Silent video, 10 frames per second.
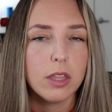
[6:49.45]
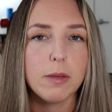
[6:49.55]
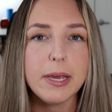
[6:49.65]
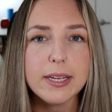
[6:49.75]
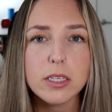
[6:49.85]
The
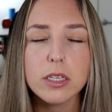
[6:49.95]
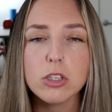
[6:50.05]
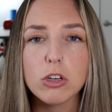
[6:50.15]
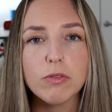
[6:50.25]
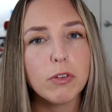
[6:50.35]
biggest
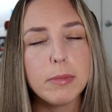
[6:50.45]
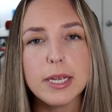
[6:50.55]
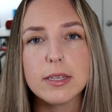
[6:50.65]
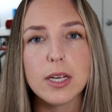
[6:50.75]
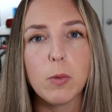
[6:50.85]
concern for me
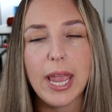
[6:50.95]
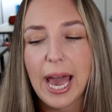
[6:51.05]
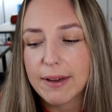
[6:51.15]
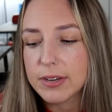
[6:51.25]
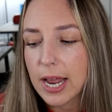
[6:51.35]
is that we
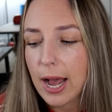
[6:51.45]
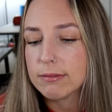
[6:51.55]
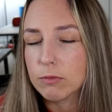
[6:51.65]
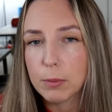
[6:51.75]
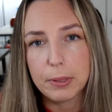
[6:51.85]
have not
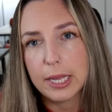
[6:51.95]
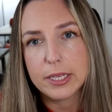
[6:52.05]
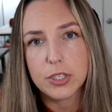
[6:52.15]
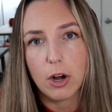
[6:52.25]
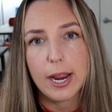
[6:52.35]

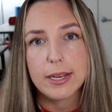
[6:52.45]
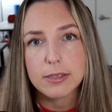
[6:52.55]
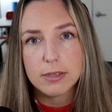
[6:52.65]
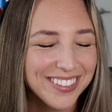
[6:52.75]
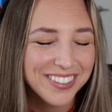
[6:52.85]
replaced our ace.